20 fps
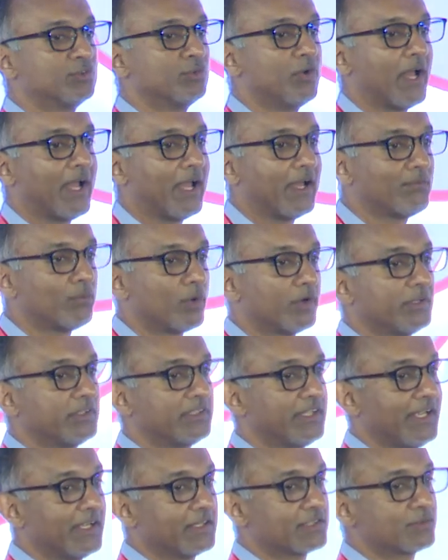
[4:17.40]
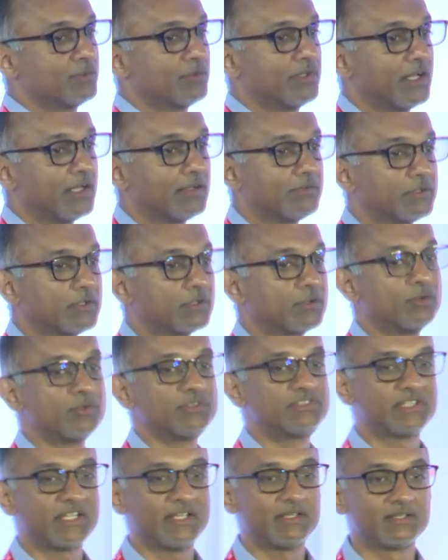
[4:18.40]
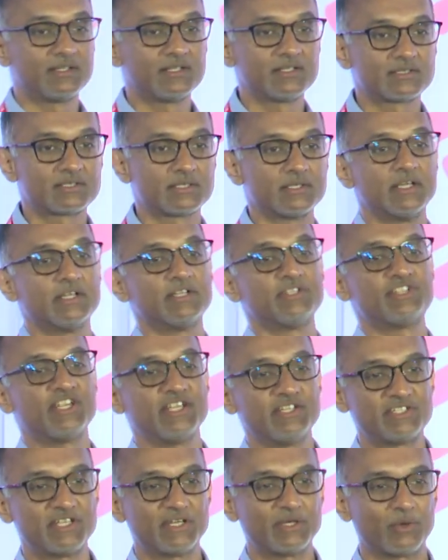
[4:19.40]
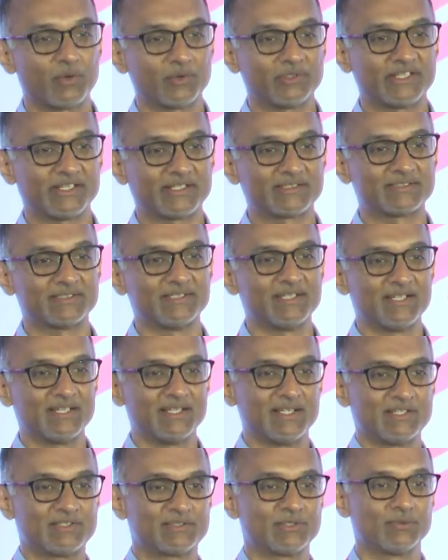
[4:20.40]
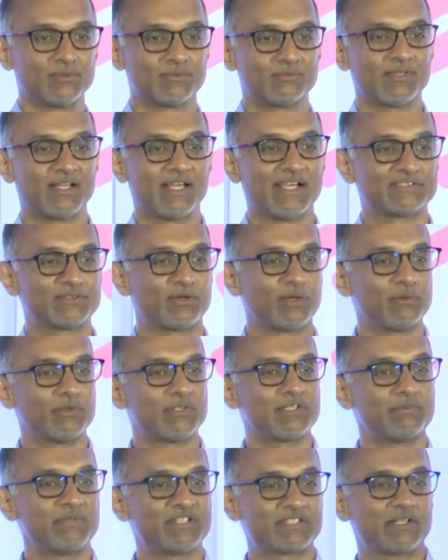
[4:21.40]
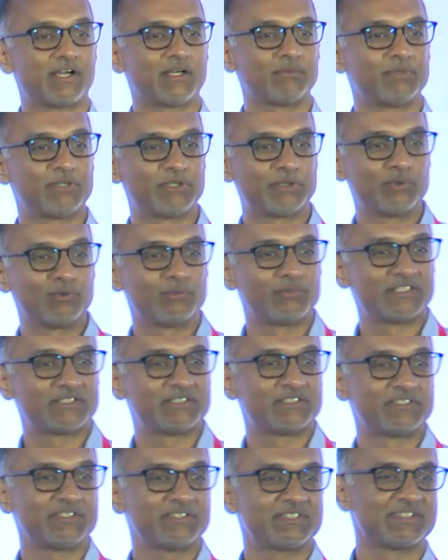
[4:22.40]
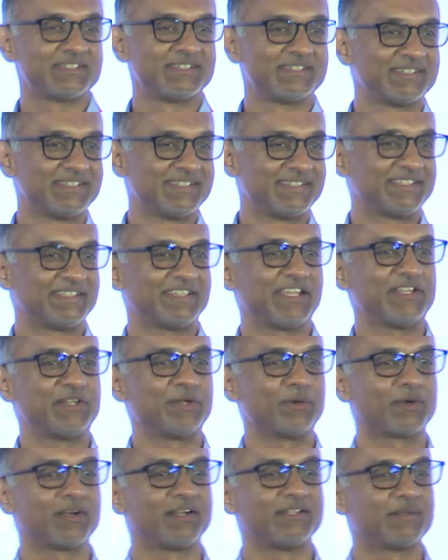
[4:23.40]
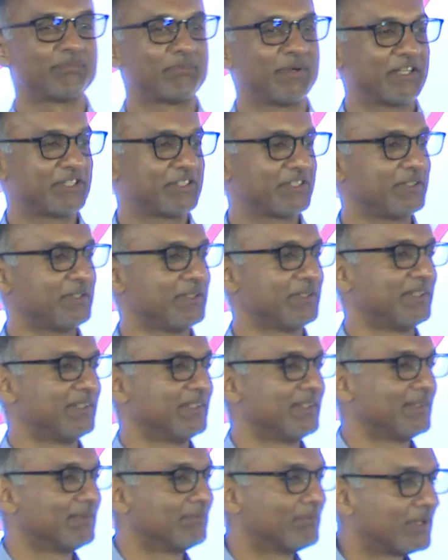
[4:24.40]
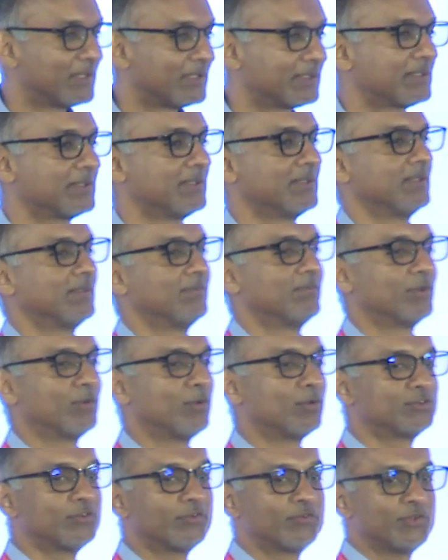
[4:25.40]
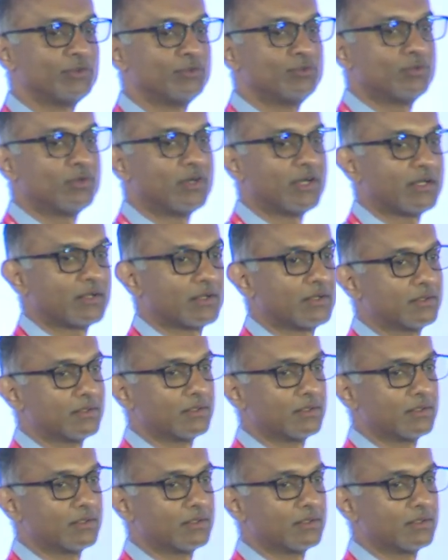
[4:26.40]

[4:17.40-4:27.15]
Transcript: who have what it takes to deliver the goods in this changing context. So, as always, we start with the two messages: tenure under pressure, but for those of you who are